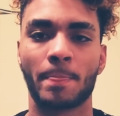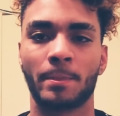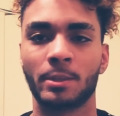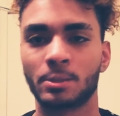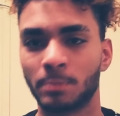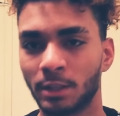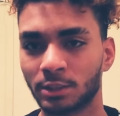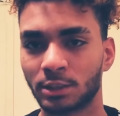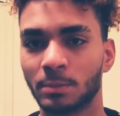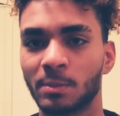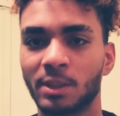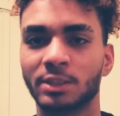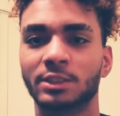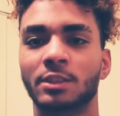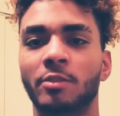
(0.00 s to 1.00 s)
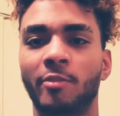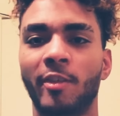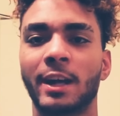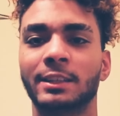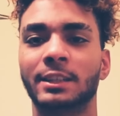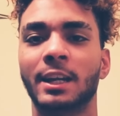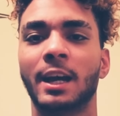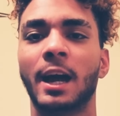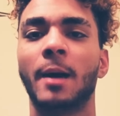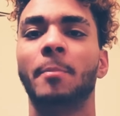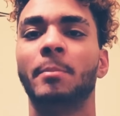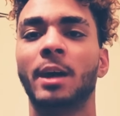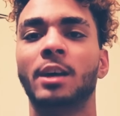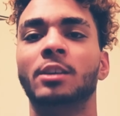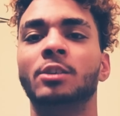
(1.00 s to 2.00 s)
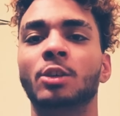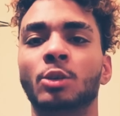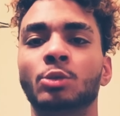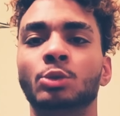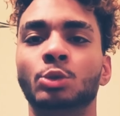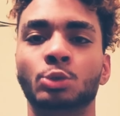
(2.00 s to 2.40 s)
especially because of the fact that I'm not a known